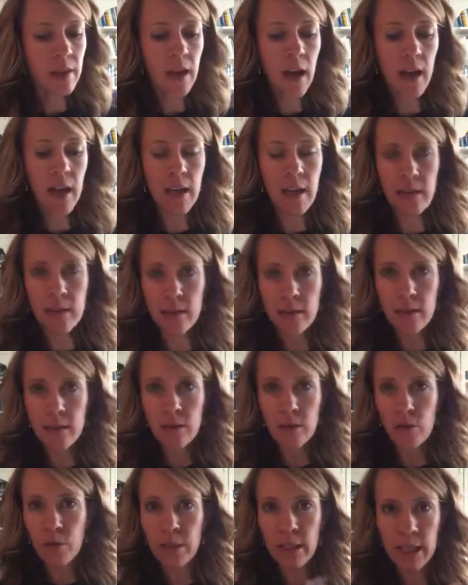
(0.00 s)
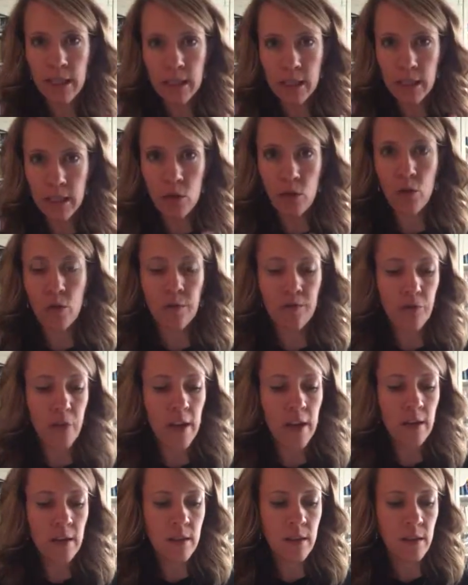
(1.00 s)
Guy's or Guy's
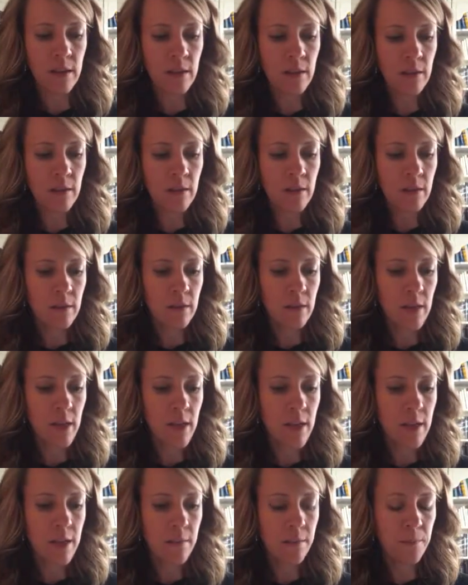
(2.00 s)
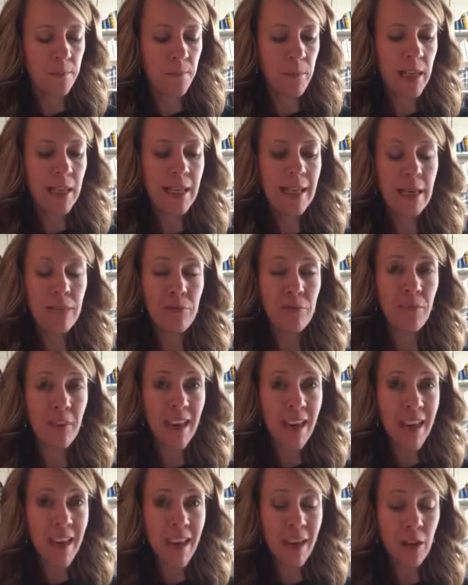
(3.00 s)
girlfriend? Les
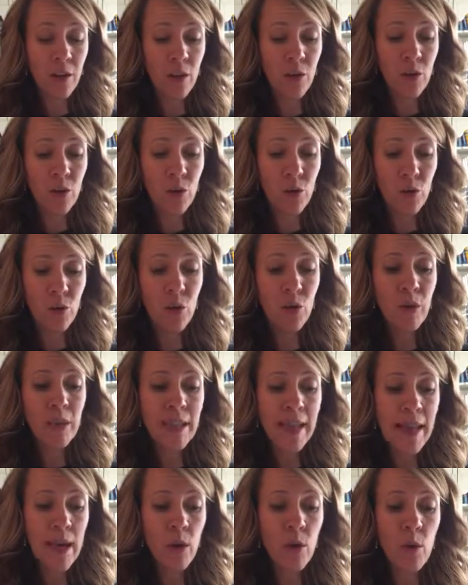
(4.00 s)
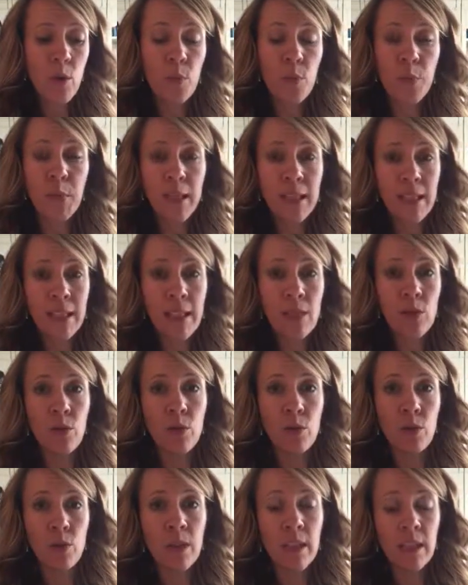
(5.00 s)
frères de la
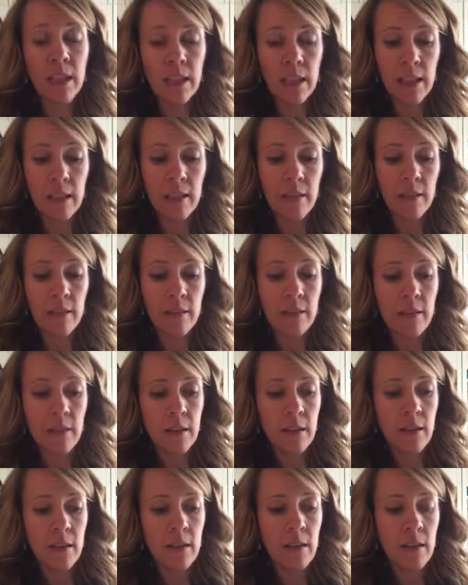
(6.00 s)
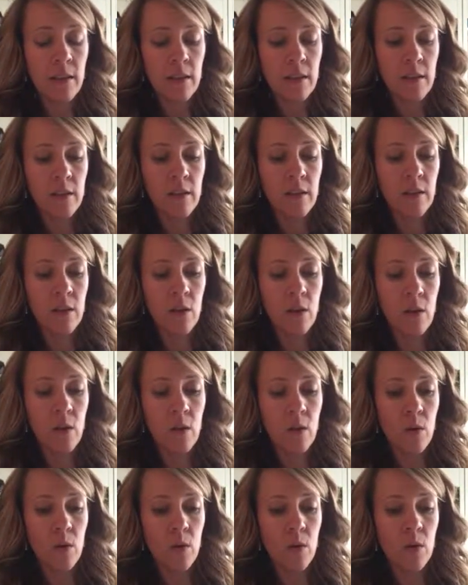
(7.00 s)
copine de Guy.
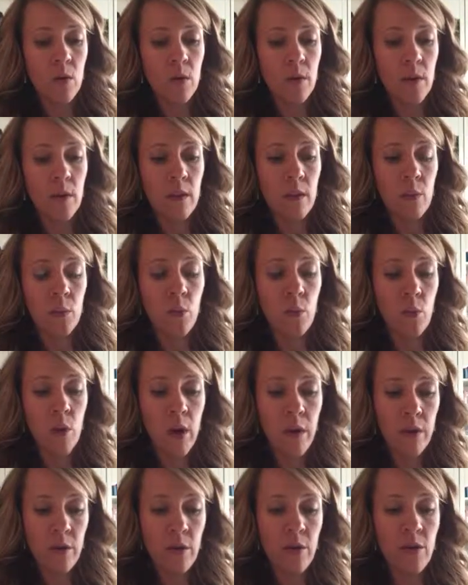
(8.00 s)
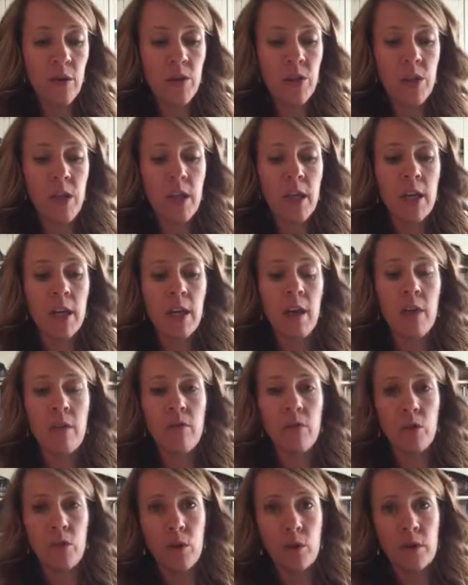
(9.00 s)
So the brothers
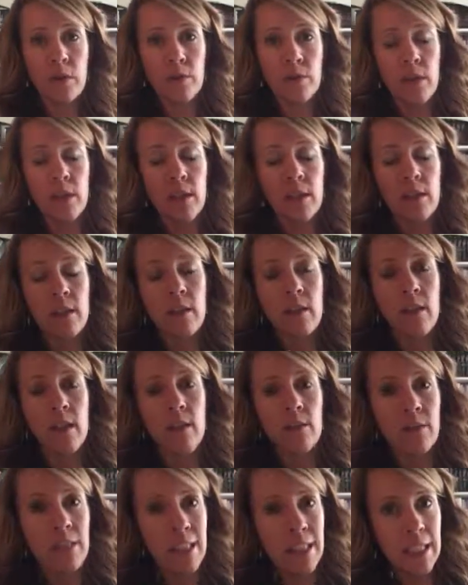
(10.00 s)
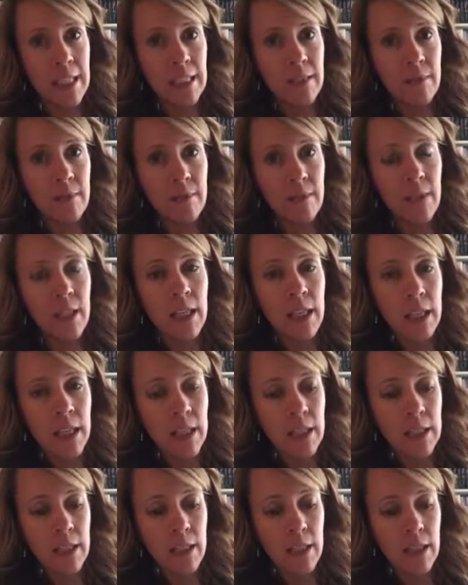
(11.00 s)
of the girlfriend of Guy.
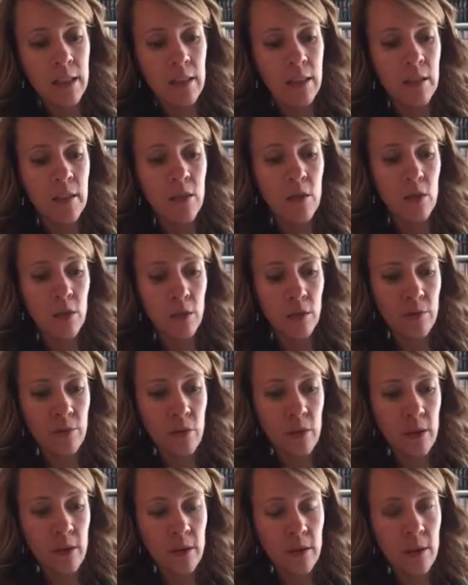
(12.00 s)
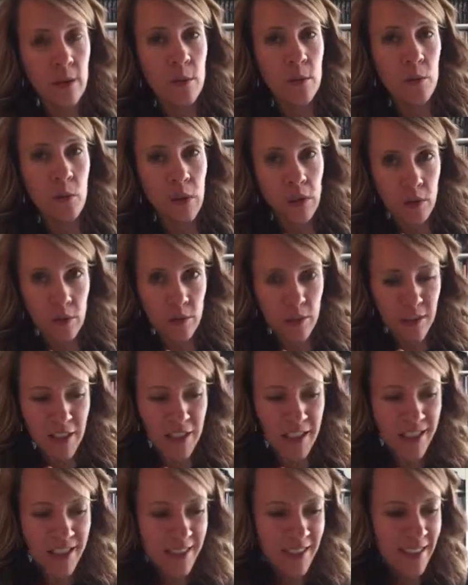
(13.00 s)
Guy's girlfriend's brothers.